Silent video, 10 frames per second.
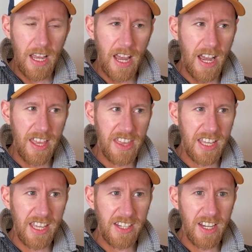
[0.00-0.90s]
I
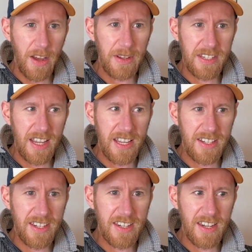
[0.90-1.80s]
think
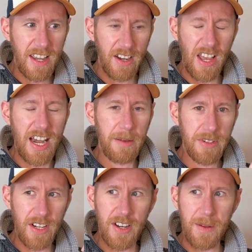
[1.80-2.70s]
it's an
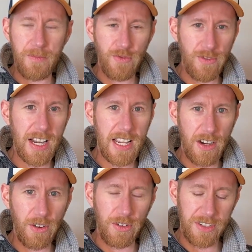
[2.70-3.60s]
absolutely
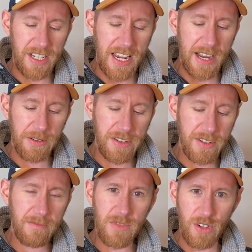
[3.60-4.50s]
brilliant haunted
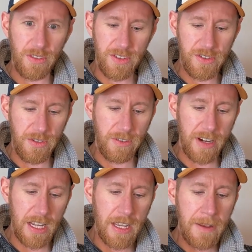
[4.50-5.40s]
house sort of
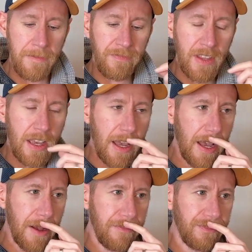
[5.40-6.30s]
story.
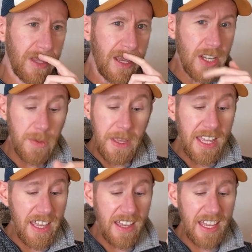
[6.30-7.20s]

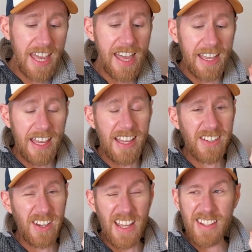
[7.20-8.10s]
Speaking of King,
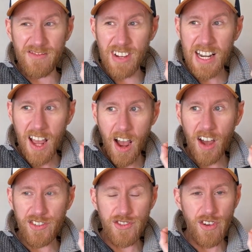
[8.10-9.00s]
it's really
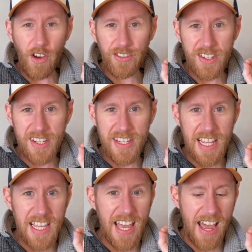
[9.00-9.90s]
hard not to
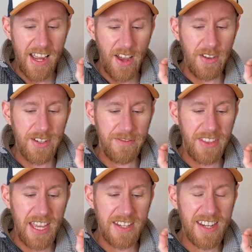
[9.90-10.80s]
see echoes of
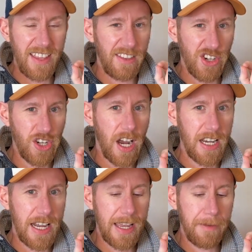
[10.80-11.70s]
this in The
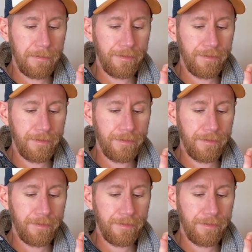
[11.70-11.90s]
Shining.